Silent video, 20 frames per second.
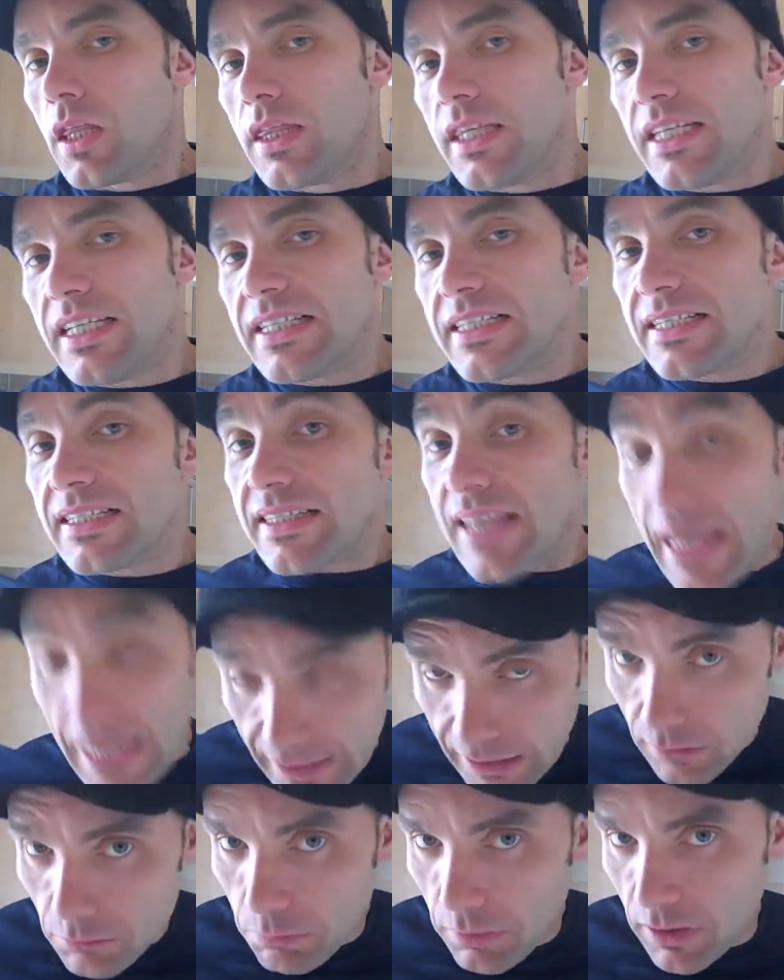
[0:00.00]
The
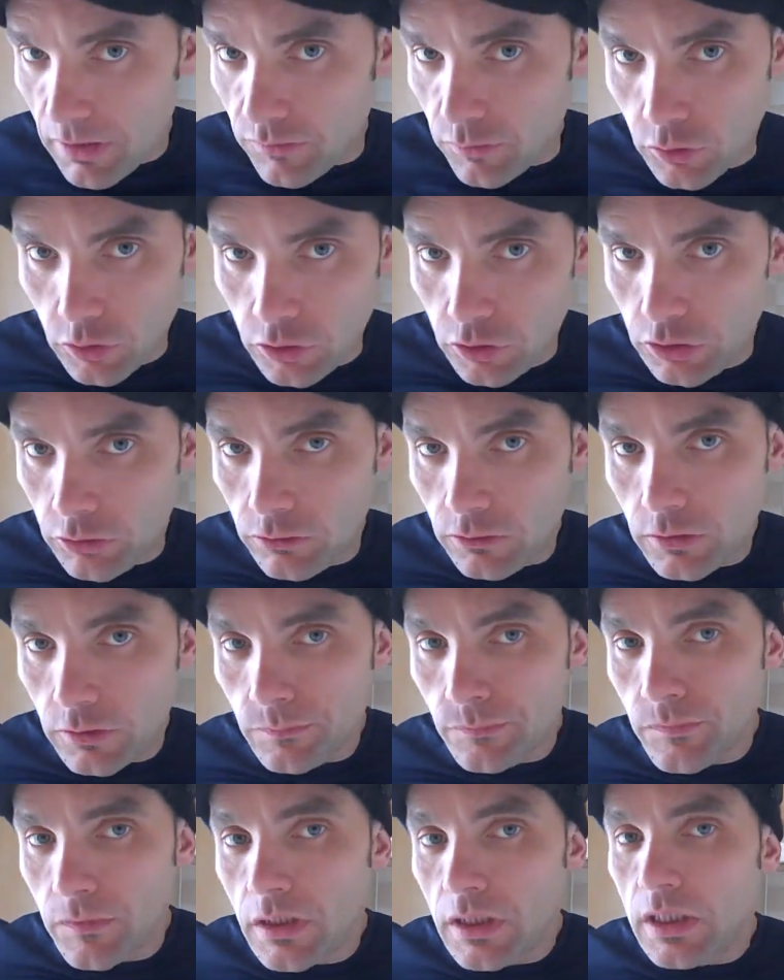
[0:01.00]
second bit of good
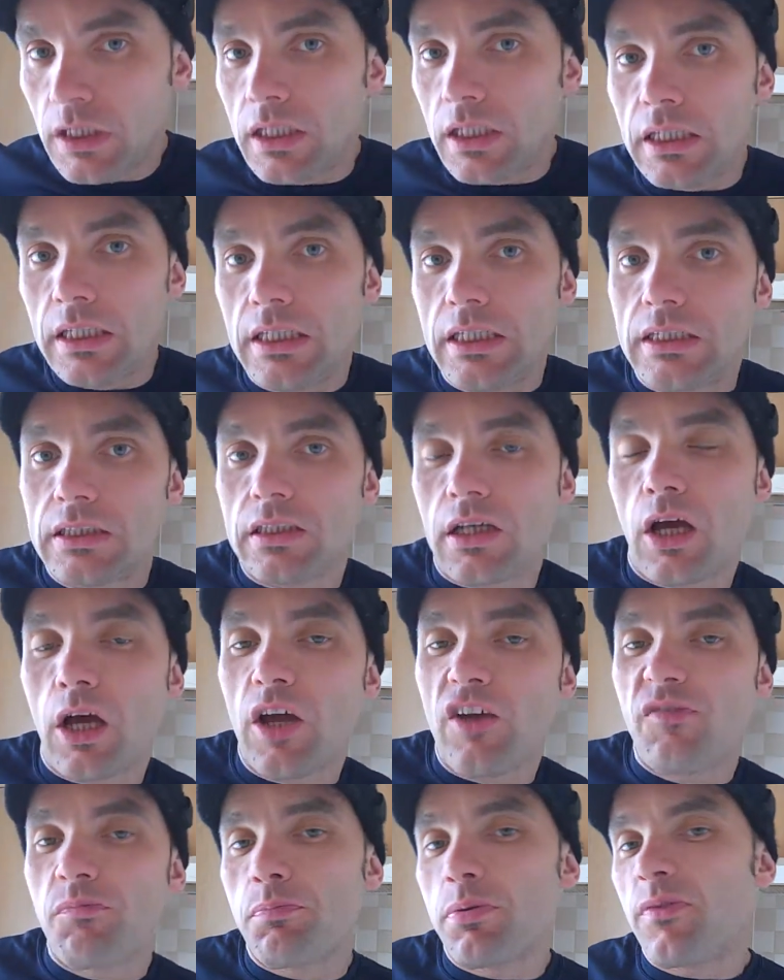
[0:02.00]
news is
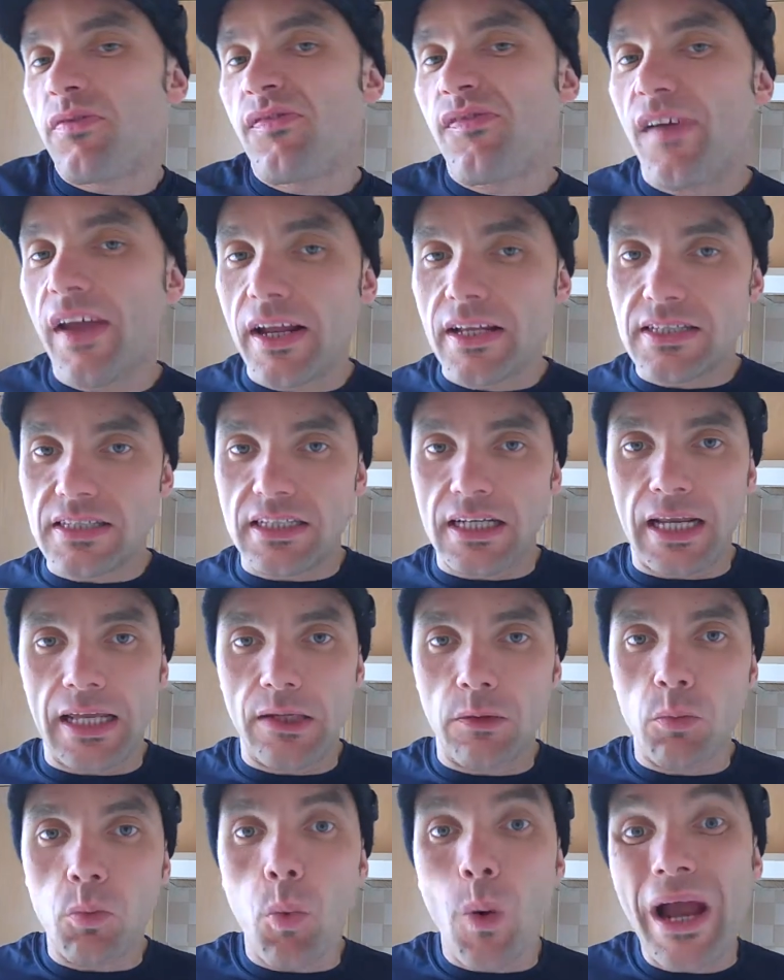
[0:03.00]
I've perfected
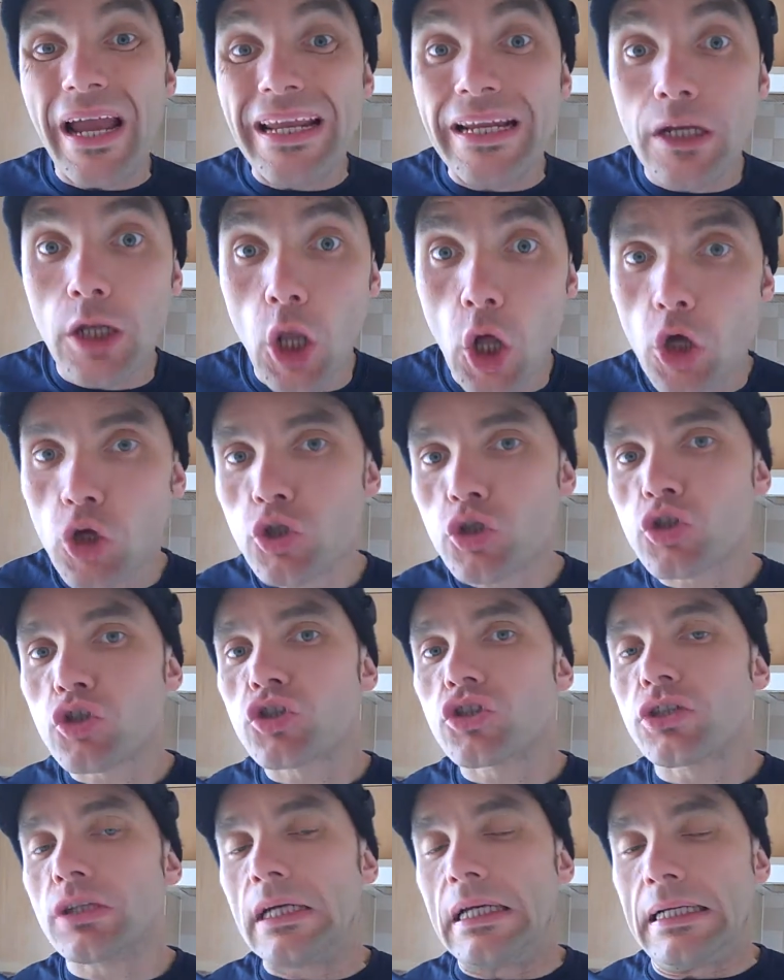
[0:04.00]
a weight
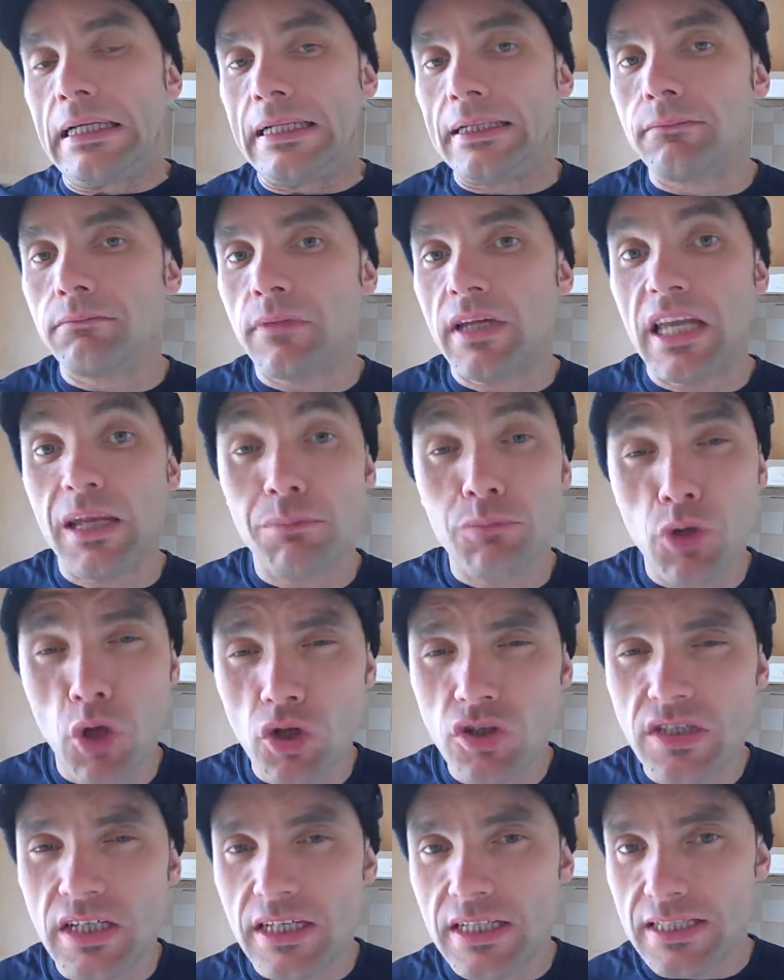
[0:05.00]
loss
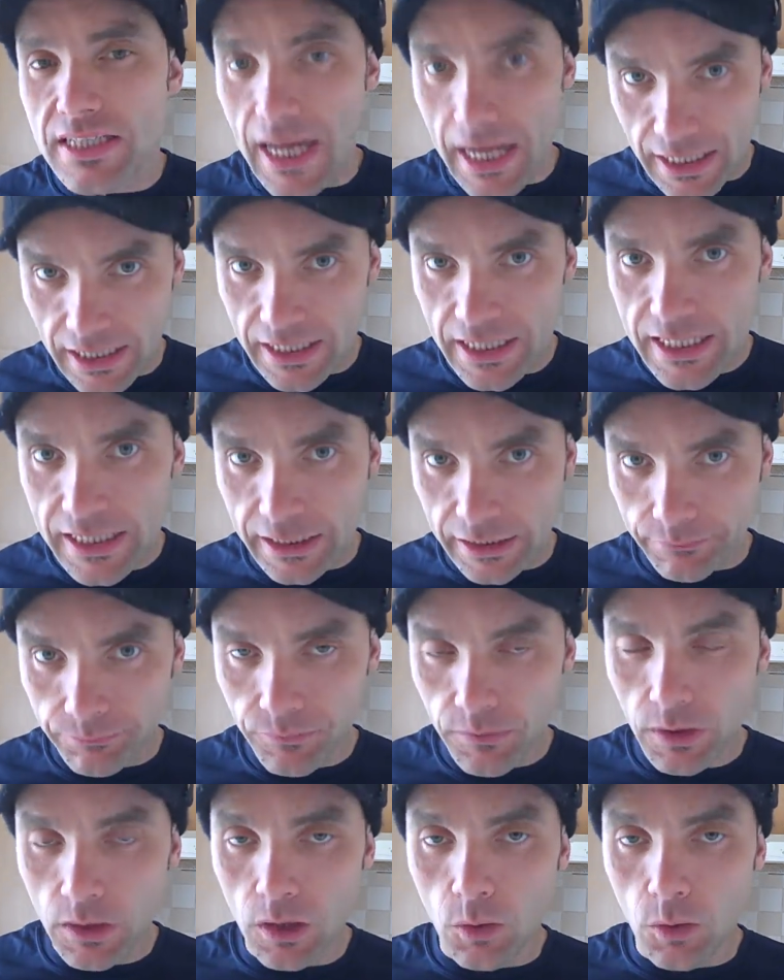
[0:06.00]
hypnotic technique,